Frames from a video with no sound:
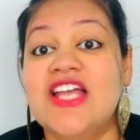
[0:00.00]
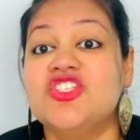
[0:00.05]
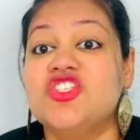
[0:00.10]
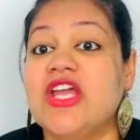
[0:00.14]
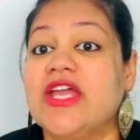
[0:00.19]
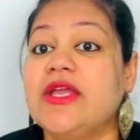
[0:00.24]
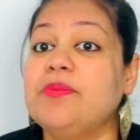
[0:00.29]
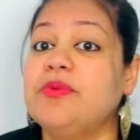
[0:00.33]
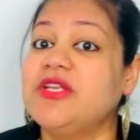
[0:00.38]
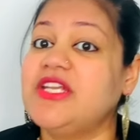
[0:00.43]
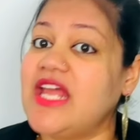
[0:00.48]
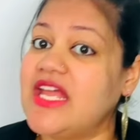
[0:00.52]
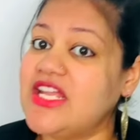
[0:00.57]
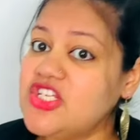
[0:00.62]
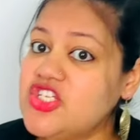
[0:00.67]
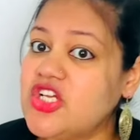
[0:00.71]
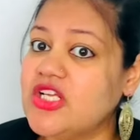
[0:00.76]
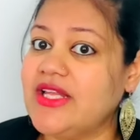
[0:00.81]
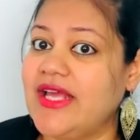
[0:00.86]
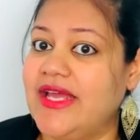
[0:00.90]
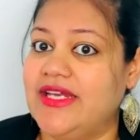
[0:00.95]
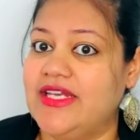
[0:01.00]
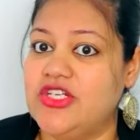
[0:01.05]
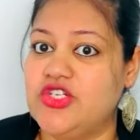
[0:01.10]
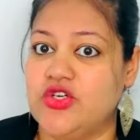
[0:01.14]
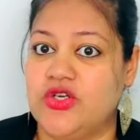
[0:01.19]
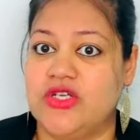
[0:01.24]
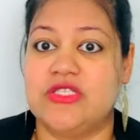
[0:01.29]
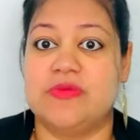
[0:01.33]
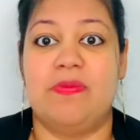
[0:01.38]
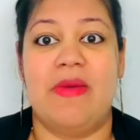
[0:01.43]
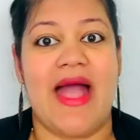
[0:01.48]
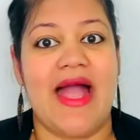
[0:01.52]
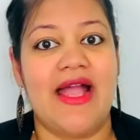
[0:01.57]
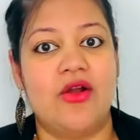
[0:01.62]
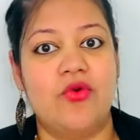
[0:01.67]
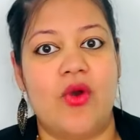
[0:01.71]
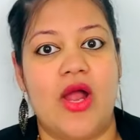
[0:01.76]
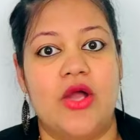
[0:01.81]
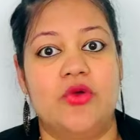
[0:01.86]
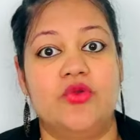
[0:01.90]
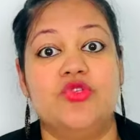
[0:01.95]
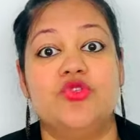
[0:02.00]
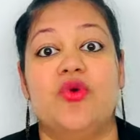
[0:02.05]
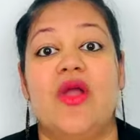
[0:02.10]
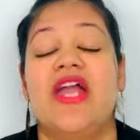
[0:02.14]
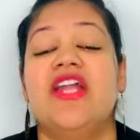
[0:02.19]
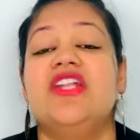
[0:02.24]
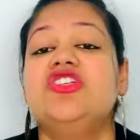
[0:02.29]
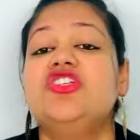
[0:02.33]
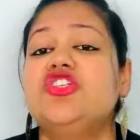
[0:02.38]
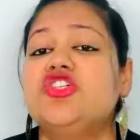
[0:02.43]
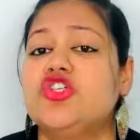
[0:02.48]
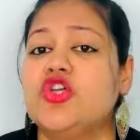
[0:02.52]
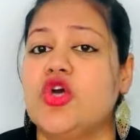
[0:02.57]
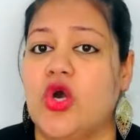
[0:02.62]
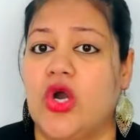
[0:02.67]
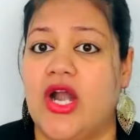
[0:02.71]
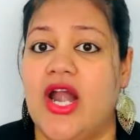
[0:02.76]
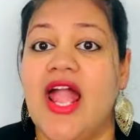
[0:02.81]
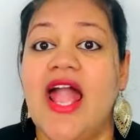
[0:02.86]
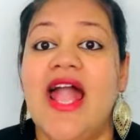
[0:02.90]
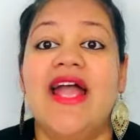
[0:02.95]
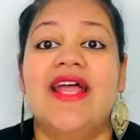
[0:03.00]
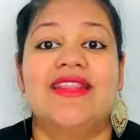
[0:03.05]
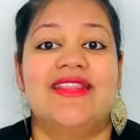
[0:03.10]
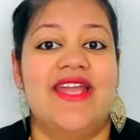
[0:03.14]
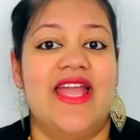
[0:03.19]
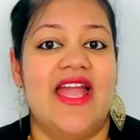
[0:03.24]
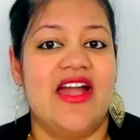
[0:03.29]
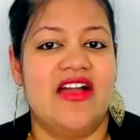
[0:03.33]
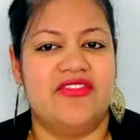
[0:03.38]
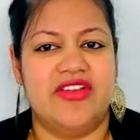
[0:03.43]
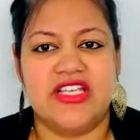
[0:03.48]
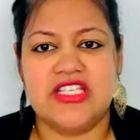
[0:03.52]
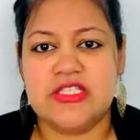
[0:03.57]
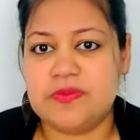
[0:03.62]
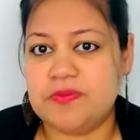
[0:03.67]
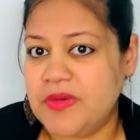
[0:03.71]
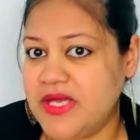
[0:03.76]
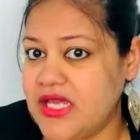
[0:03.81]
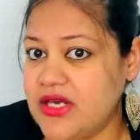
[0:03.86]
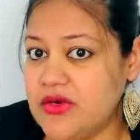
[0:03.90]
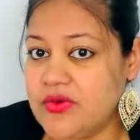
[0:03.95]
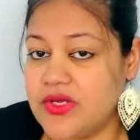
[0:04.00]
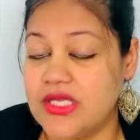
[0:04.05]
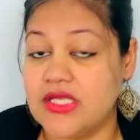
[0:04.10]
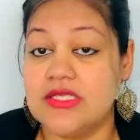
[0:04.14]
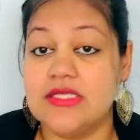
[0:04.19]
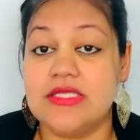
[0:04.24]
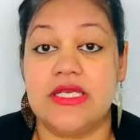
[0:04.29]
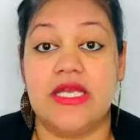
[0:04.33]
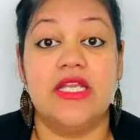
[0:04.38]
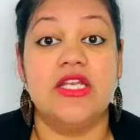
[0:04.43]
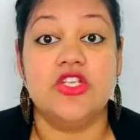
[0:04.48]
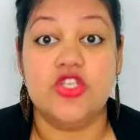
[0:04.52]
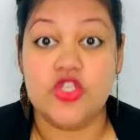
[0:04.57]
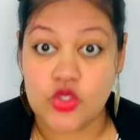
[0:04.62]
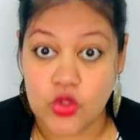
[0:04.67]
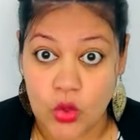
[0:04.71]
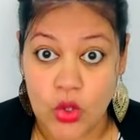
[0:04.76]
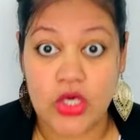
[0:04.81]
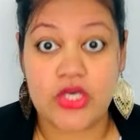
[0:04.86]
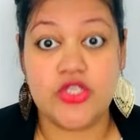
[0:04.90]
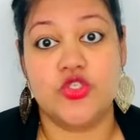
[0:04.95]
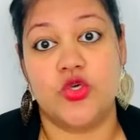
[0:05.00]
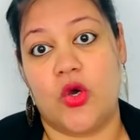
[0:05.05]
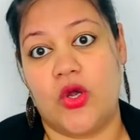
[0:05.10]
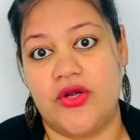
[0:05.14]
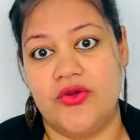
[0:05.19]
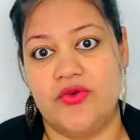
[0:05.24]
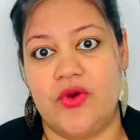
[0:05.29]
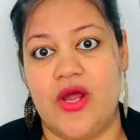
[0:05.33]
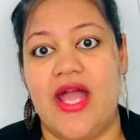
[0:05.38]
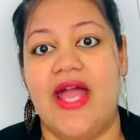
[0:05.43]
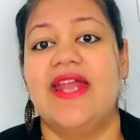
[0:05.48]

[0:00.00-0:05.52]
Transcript: Check potential editors' background to ensure they have experience in your genre.